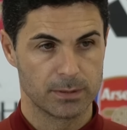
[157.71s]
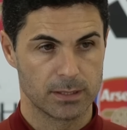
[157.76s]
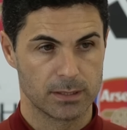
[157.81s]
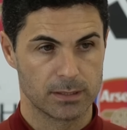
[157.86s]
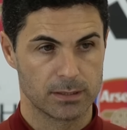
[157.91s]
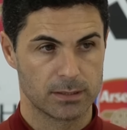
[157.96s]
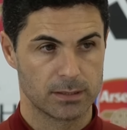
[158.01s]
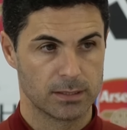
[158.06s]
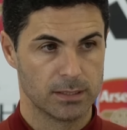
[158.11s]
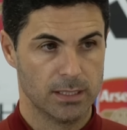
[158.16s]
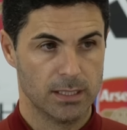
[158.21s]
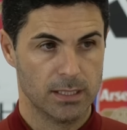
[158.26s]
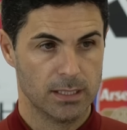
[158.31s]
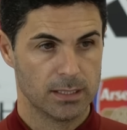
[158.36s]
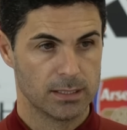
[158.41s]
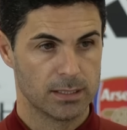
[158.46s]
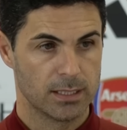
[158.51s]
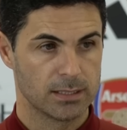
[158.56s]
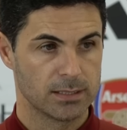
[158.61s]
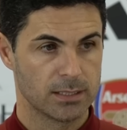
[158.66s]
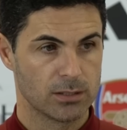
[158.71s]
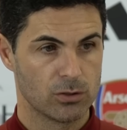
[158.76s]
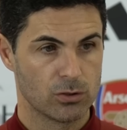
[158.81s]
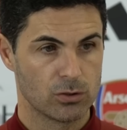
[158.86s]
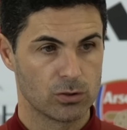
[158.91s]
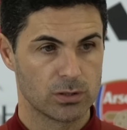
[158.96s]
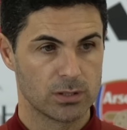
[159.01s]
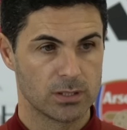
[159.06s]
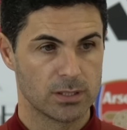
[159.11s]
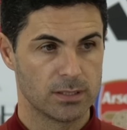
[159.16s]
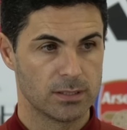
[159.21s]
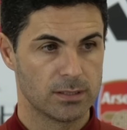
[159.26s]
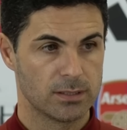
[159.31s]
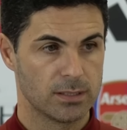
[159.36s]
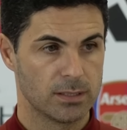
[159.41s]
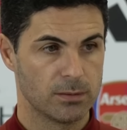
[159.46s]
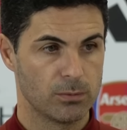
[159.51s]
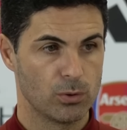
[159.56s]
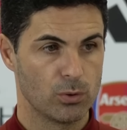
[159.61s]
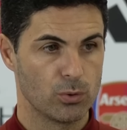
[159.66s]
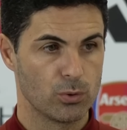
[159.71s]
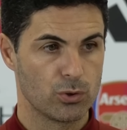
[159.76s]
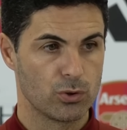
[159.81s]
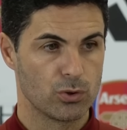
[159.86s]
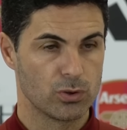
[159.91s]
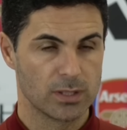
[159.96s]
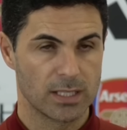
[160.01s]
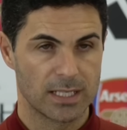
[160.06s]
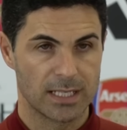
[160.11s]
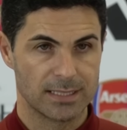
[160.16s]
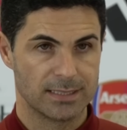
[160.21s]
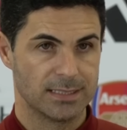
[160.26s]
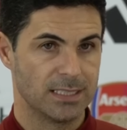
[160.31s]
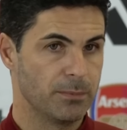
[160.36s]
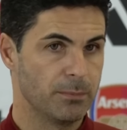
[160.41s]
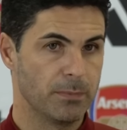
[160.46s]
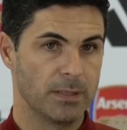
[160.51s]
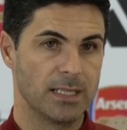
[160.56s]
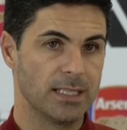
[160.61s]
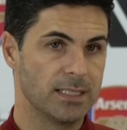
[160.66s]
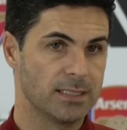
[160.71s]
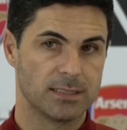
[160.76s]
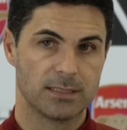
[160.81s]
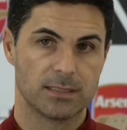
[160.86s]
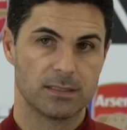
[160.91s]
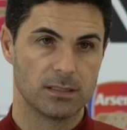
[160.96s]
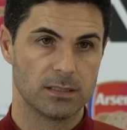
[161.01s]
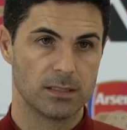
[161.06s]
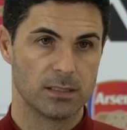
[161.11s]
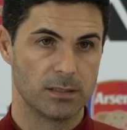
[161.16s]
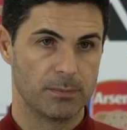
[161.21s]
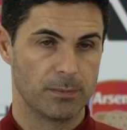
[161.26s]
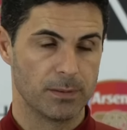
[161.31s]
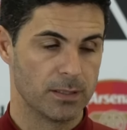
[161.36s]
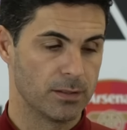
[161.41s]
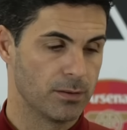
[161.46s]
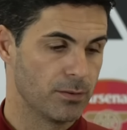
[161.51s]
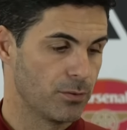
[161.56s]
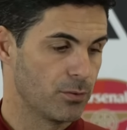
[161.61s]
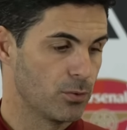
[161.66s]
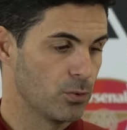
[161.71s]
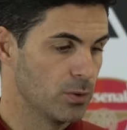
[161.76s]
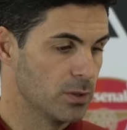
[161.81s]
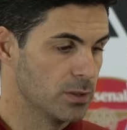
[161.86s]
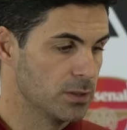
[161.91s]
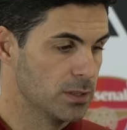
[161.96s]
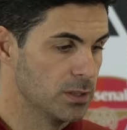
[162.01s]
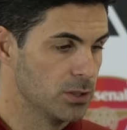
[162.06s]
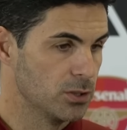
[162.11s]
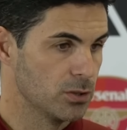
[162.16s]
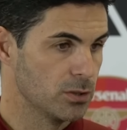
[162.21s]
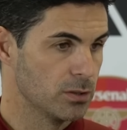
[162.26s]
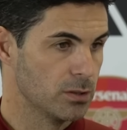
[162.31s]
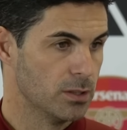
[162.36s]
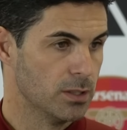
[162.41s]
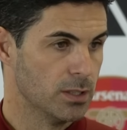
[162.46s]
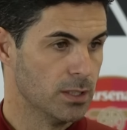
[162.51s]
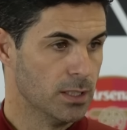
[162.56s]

And that's a constant evolution that a team needs even through the season,